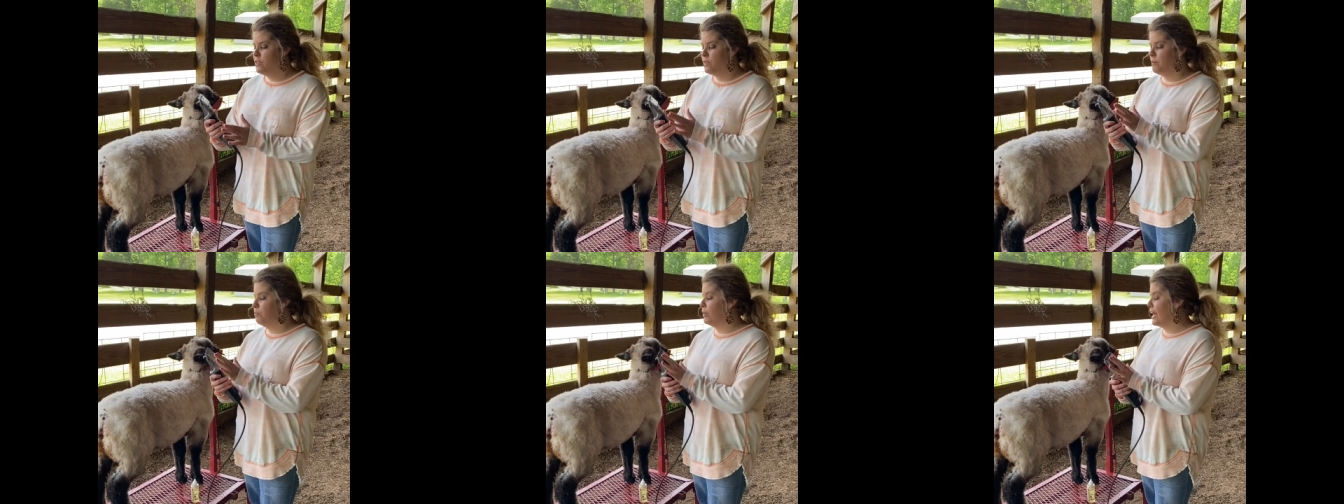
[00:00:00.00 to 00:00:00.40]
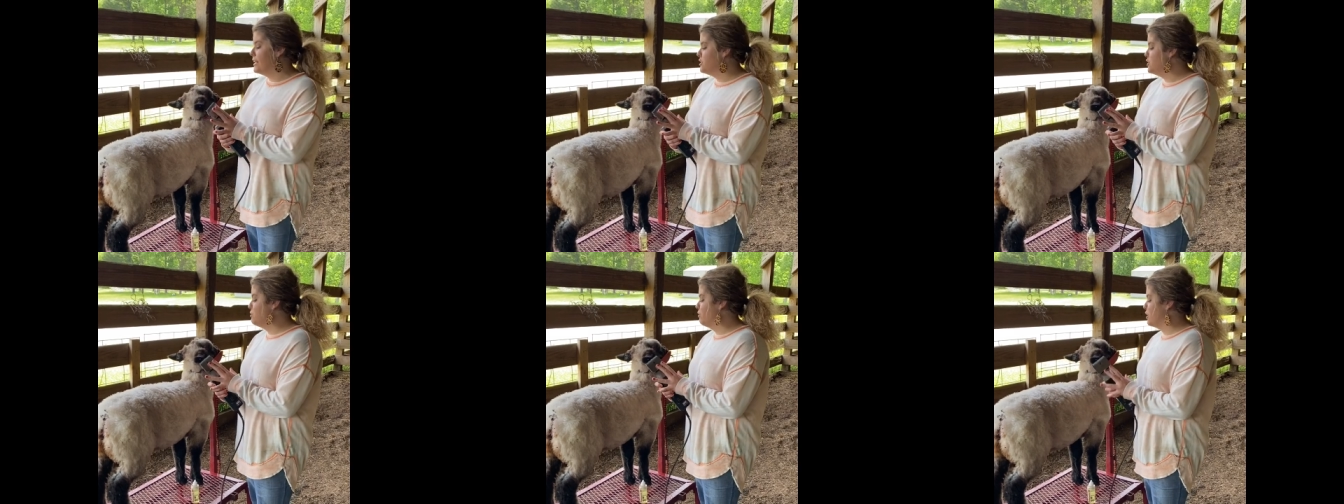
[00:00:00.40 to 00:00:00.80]
The
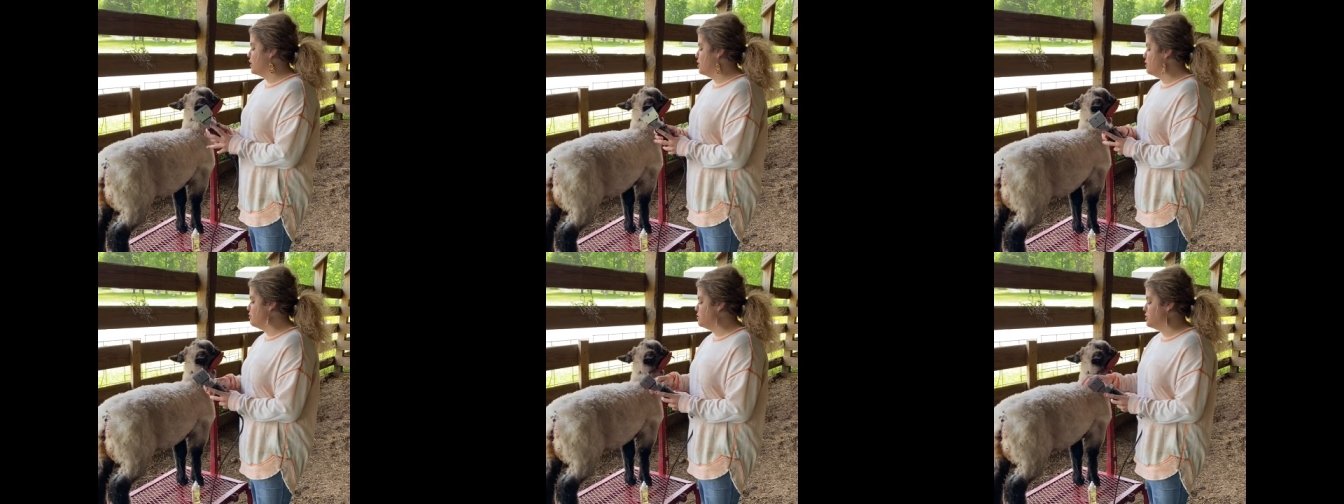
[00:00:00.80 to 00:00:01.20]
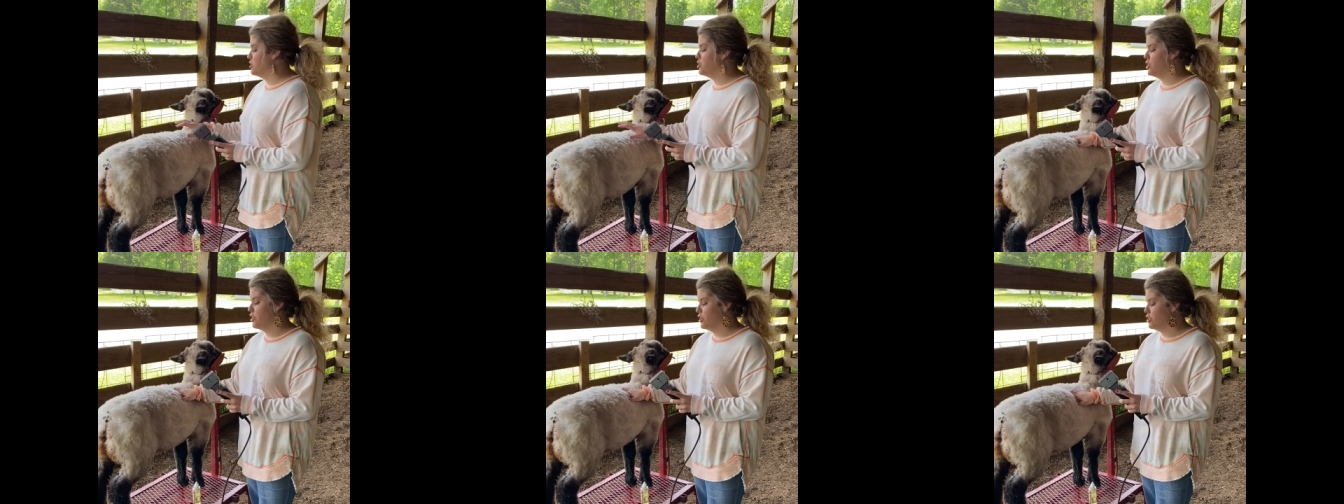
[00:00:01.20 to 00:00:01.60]
blades you want to use to
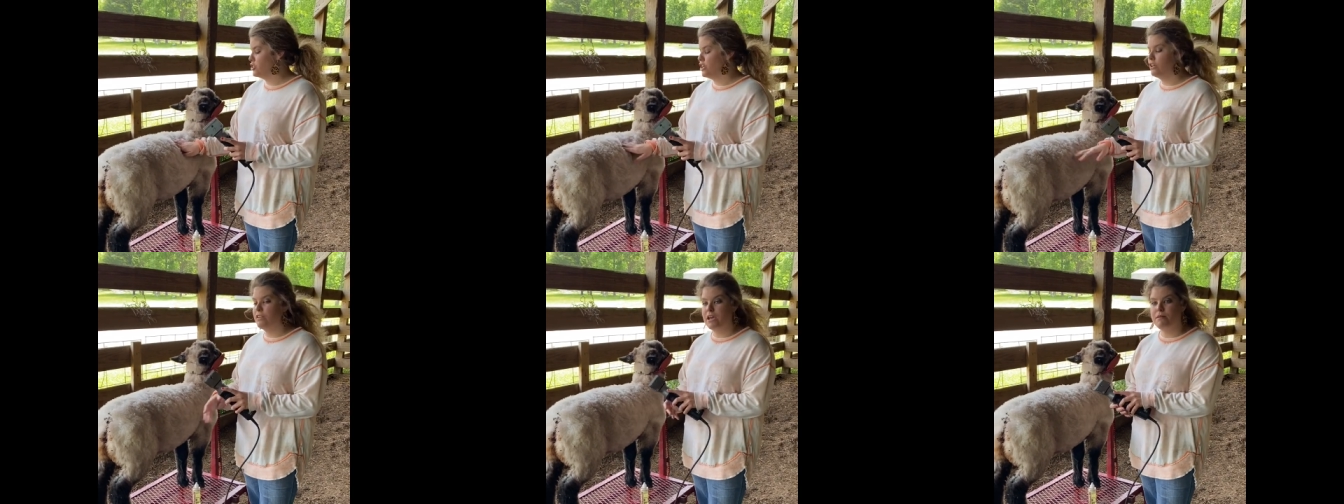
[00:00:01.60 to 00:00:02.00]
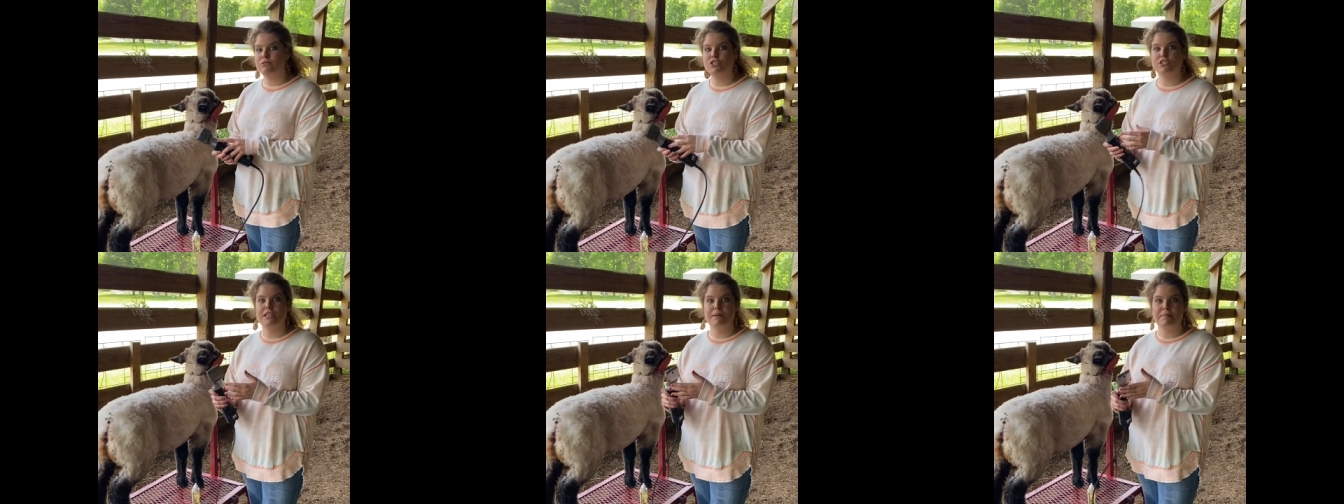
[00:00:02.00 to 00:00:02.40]
shear your show lambs
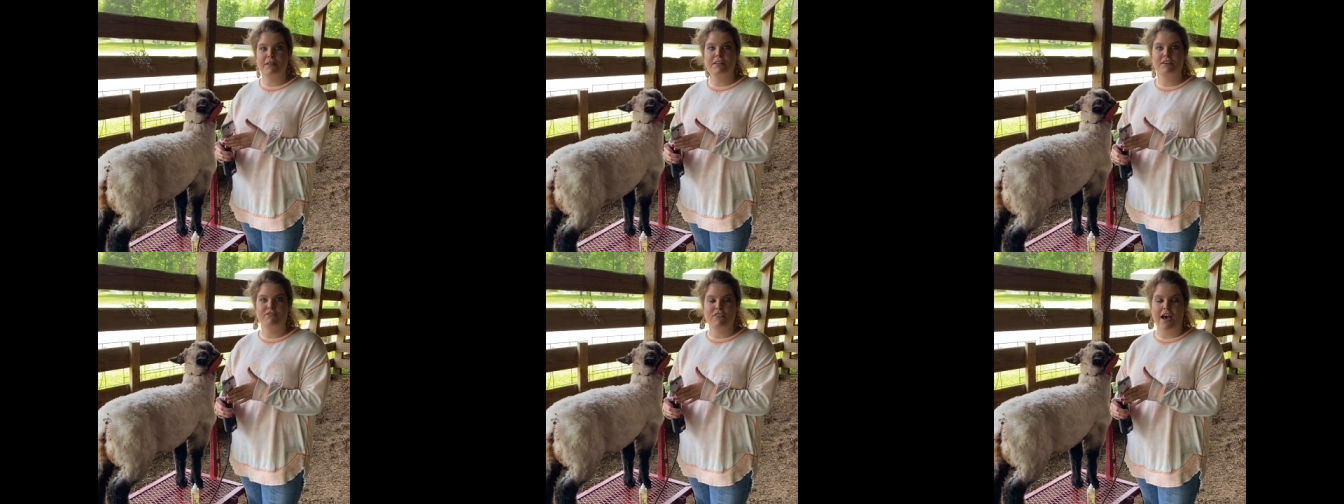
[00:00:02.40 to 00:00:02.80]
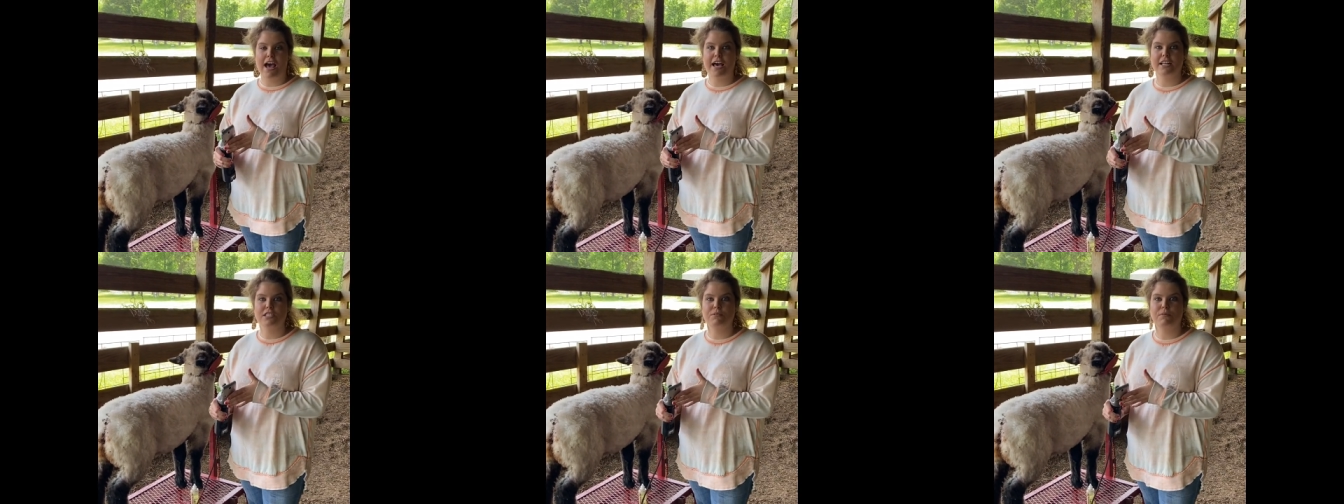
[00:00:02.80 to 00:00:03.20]
are typically
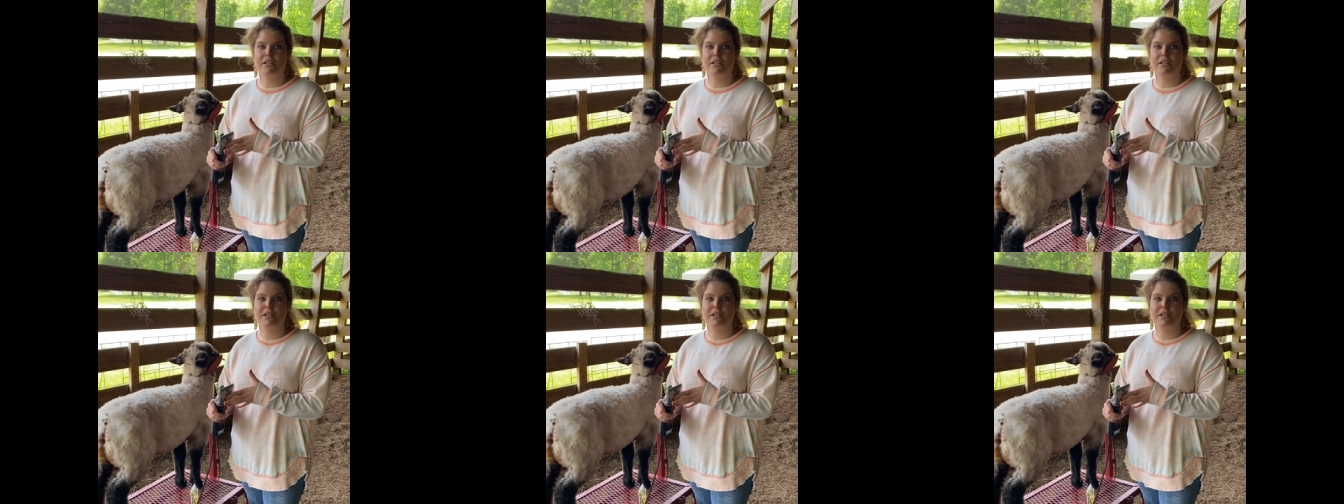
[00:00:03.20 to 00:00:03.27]
fines.